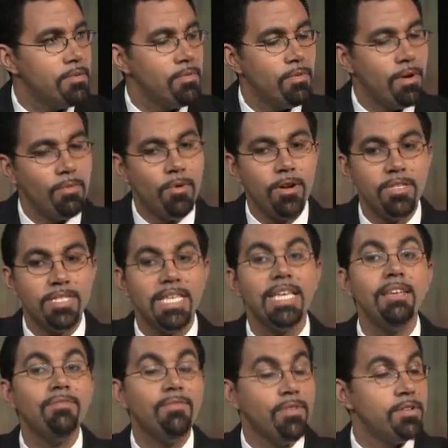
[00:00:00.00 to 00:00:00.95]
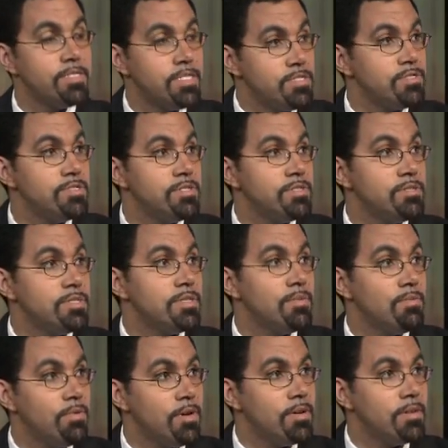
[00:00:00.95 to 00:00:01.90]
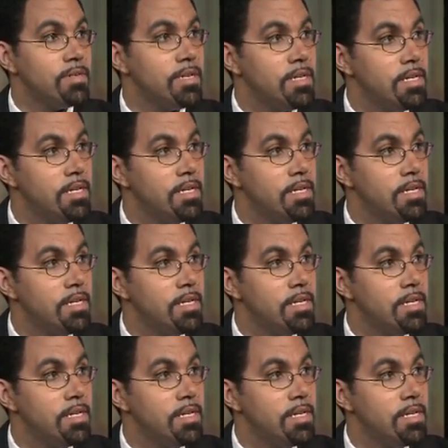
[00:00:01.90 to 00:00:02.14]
know, where does he first introduce the word